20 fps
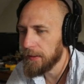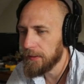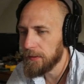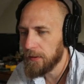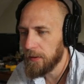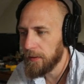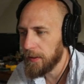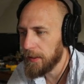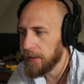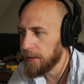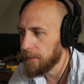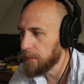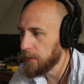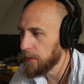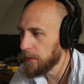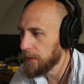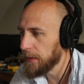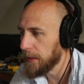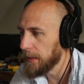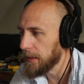let's go ahead and
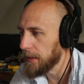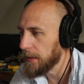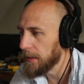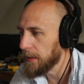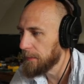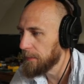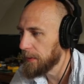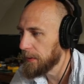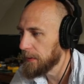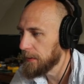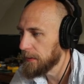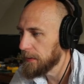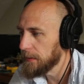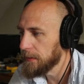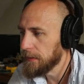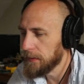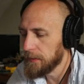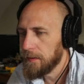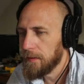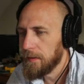pull that up
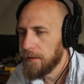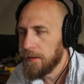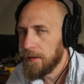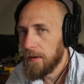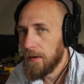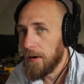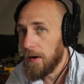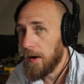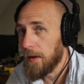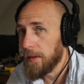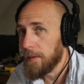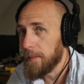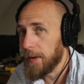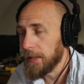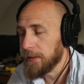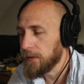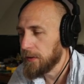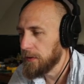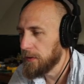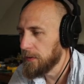on the
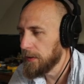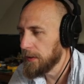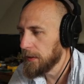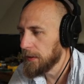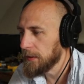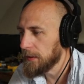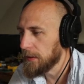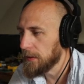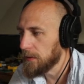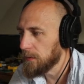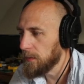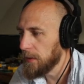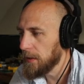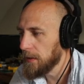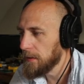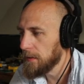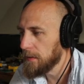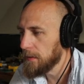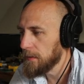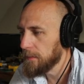master unit list as
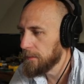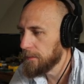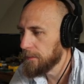well.